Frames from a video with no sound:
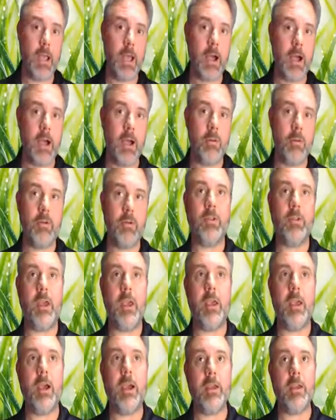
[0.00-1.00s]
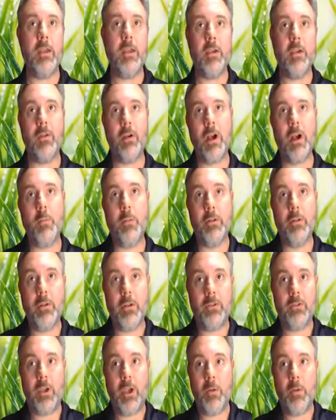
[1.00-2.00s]
yeah. I would say I can give a couple of
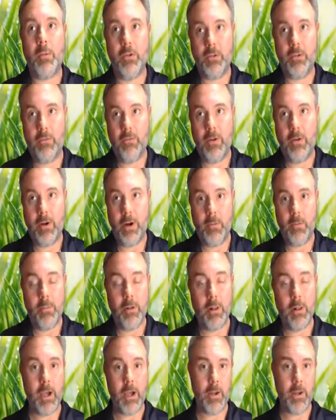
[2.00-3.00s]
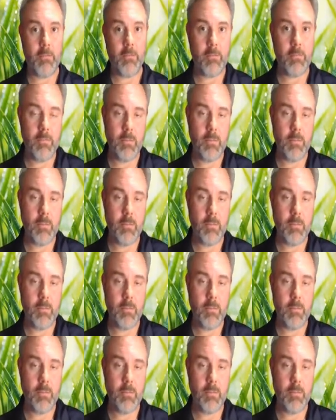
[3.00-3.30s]
examples of very applied,